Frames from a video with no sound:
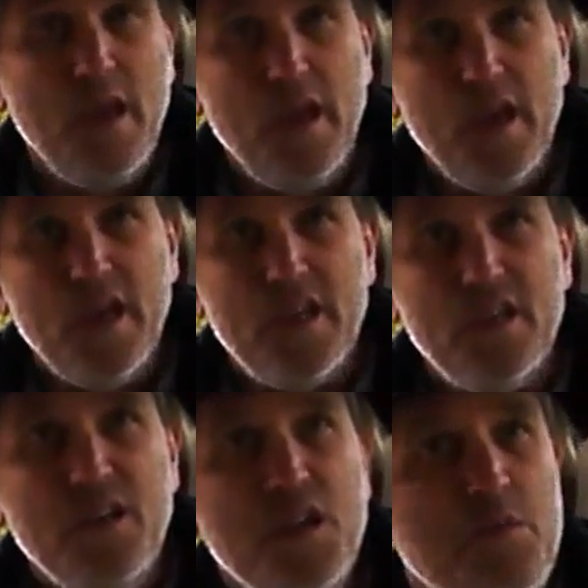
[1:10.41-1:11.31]

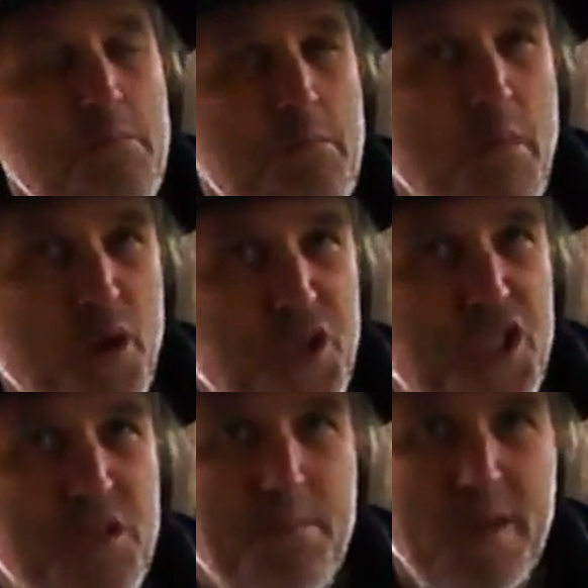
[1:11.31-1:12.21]
and
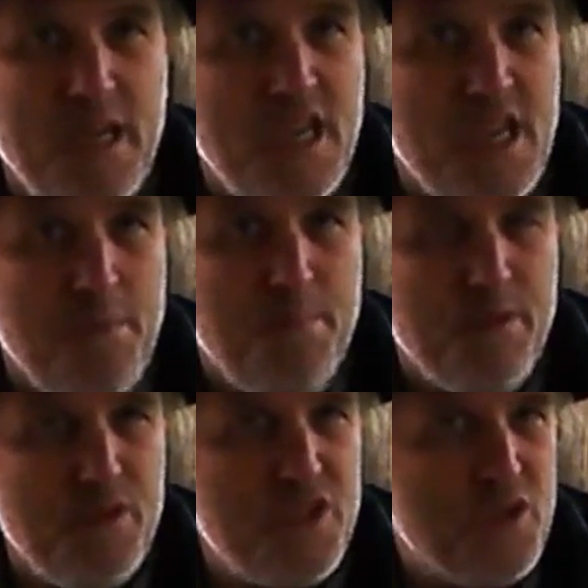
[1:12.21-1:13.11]
most
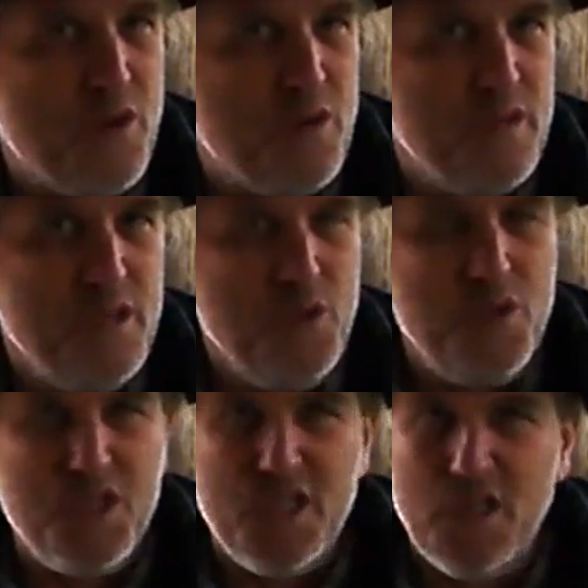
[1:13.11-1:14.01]
beekeepers are
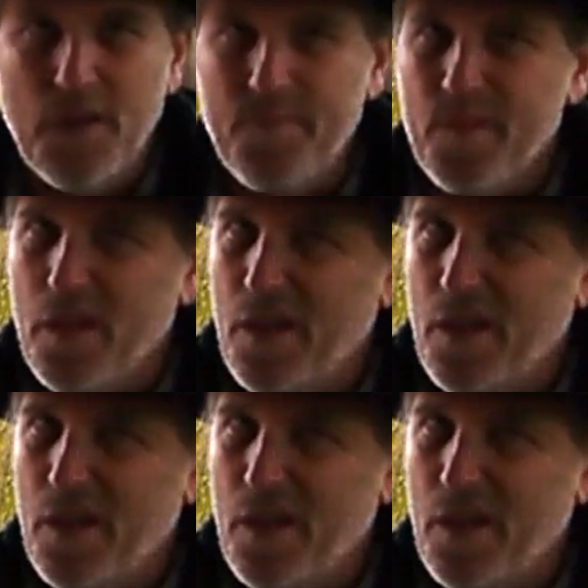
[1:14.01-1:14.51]
losing